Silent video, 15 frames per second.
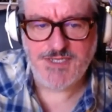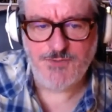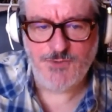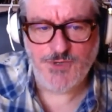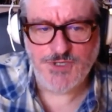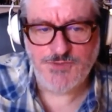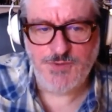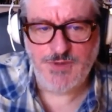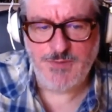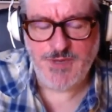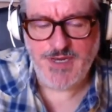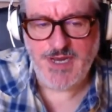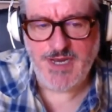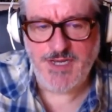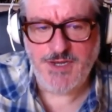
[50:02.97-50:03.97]
towards
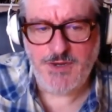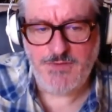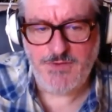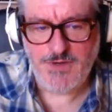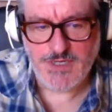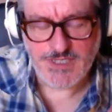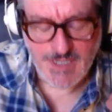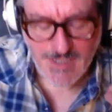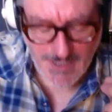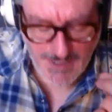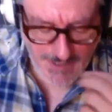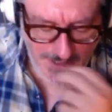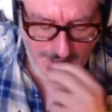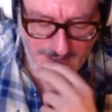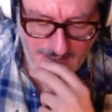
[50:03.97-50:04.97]
women in novels,
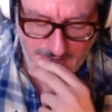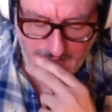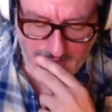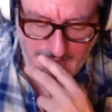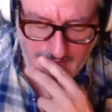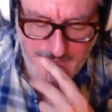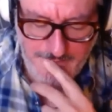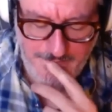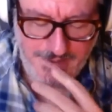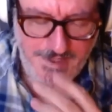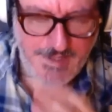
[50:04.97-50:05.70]
but